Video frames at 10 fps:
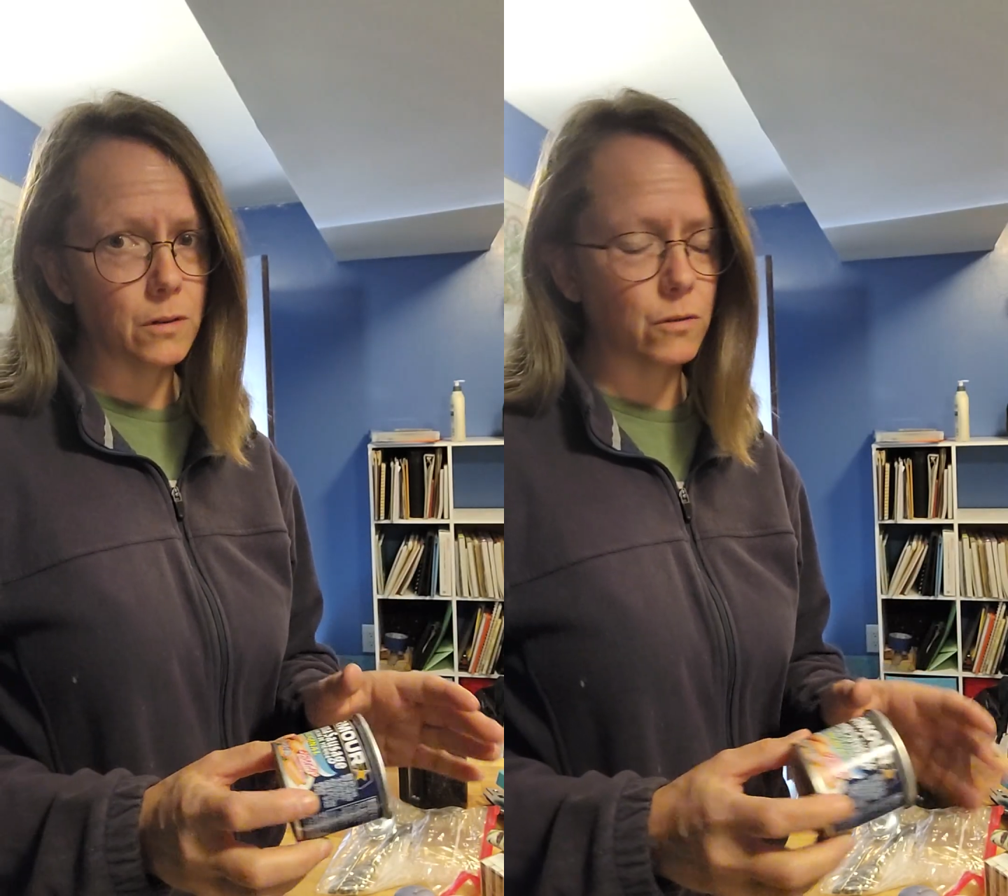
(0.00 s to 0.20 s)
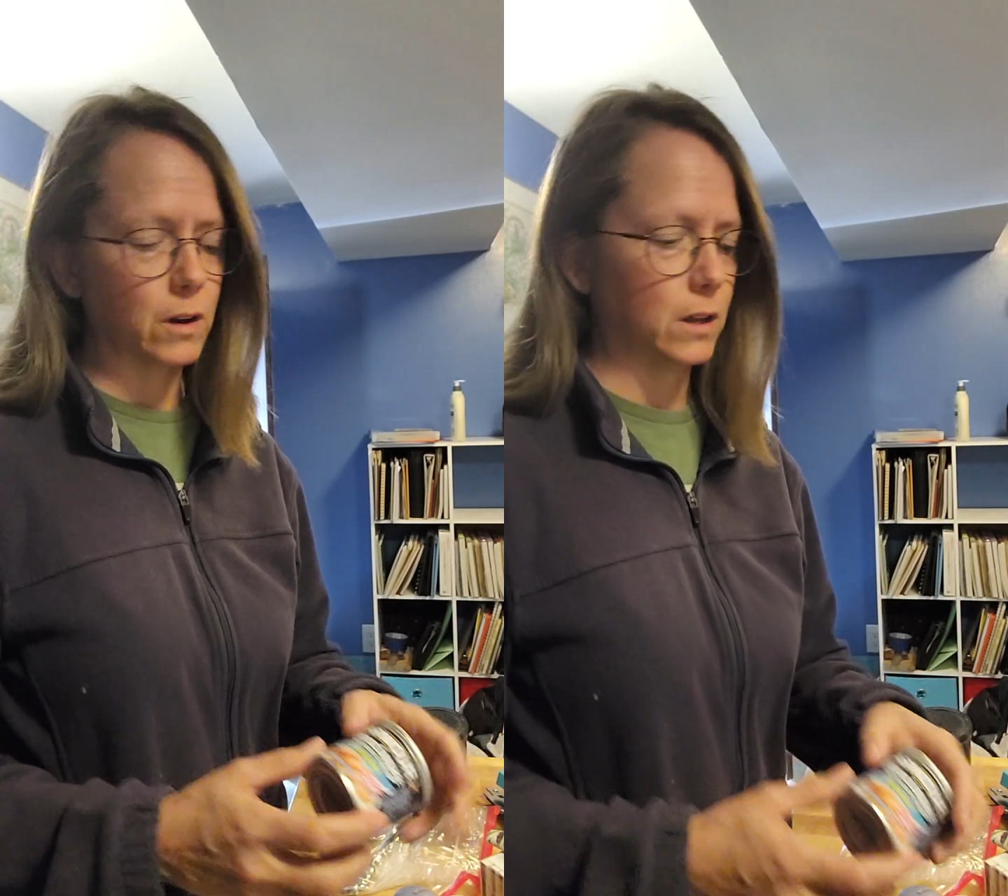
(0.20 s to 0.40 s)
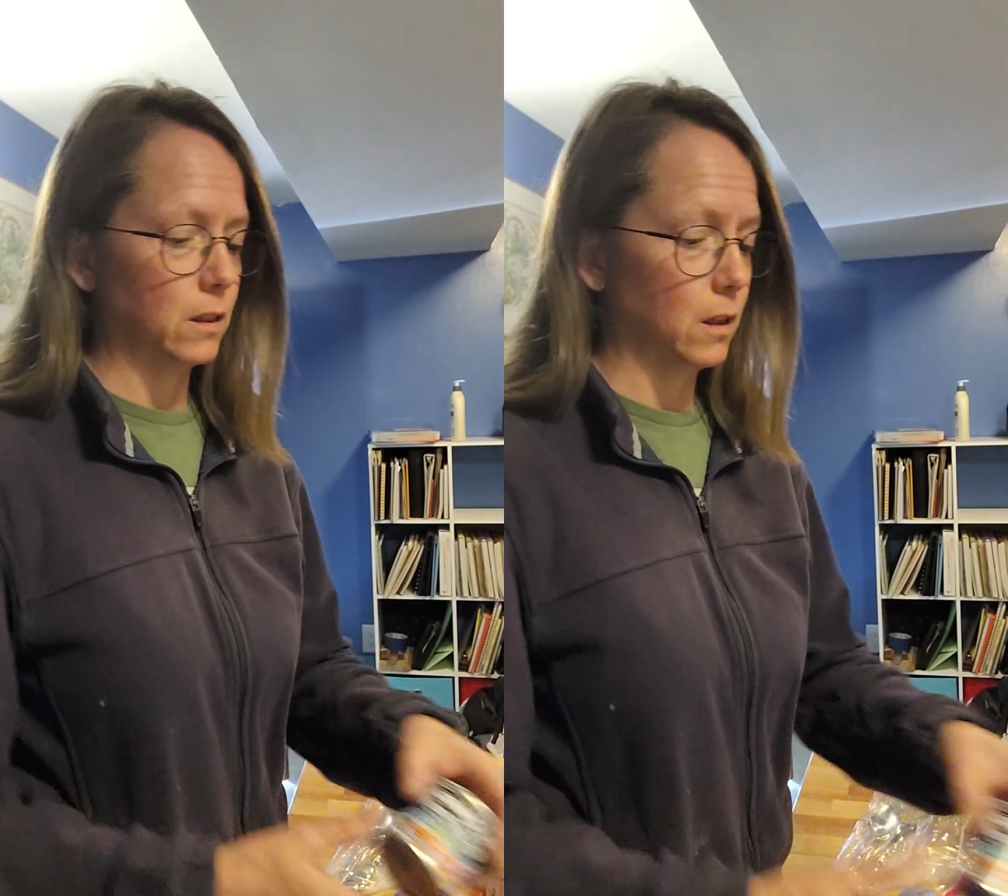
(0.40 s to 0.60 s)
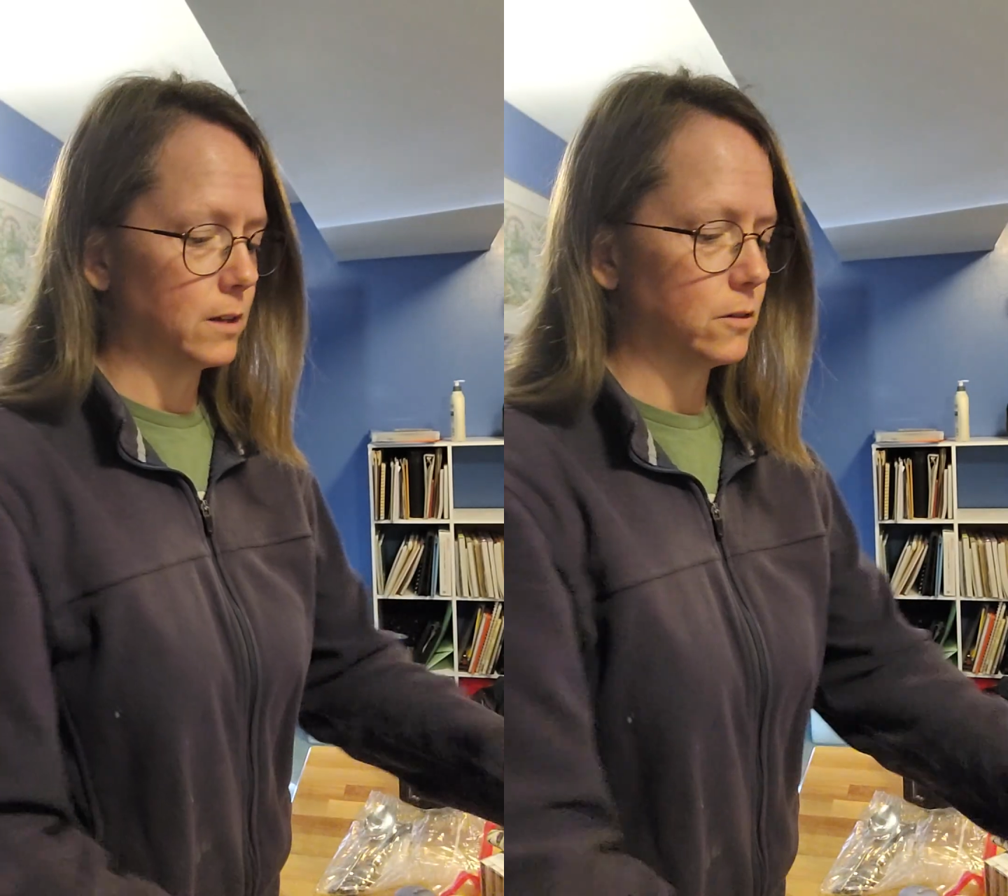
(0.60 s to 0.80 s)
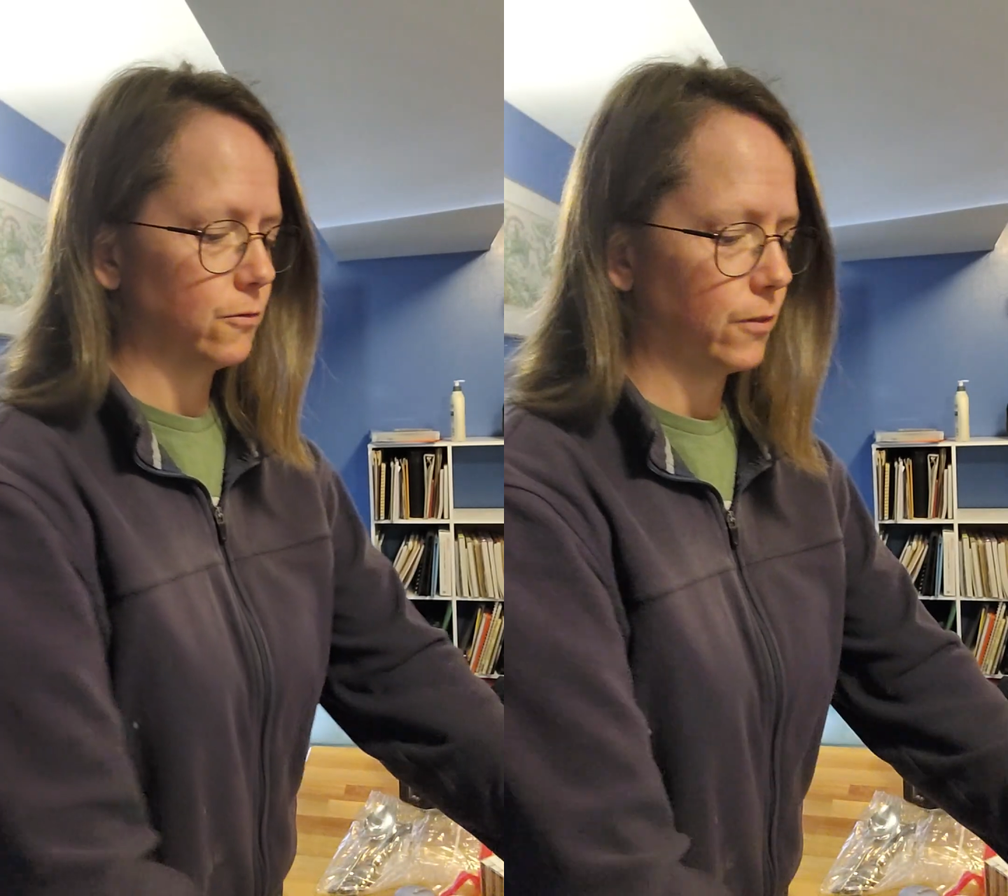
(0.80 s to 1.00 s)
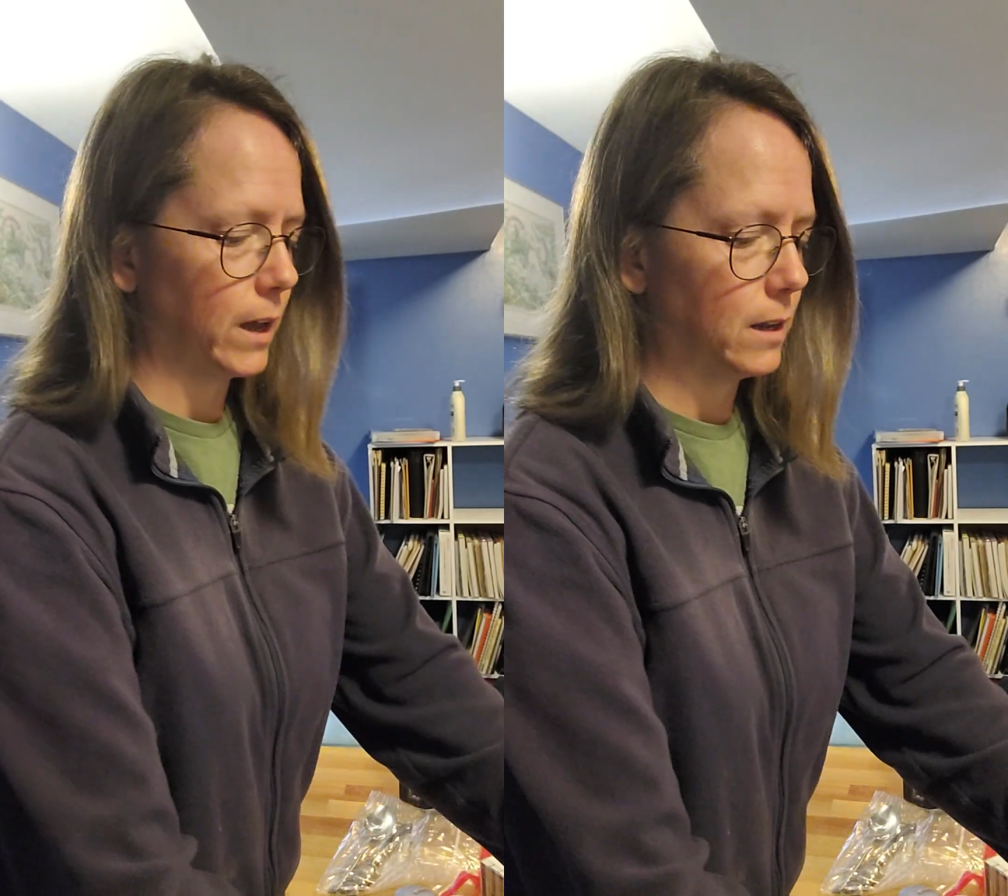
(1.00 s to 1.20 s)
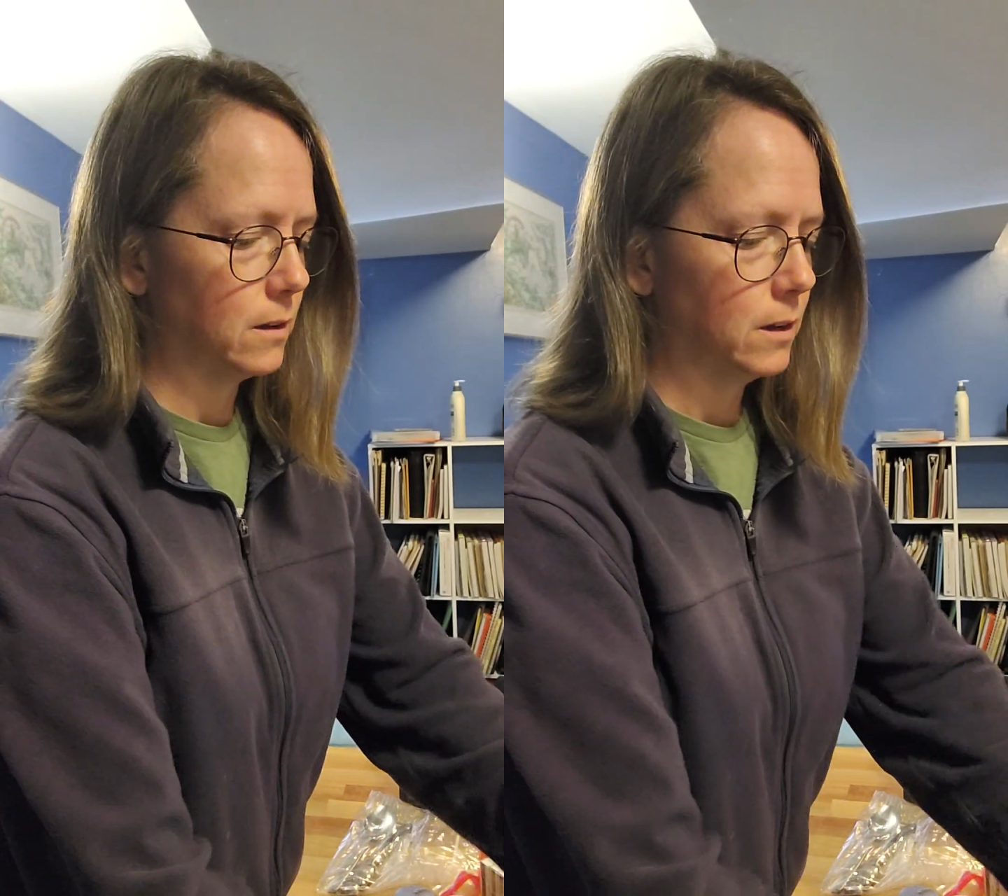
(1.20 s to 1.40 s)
right? Lots of fat.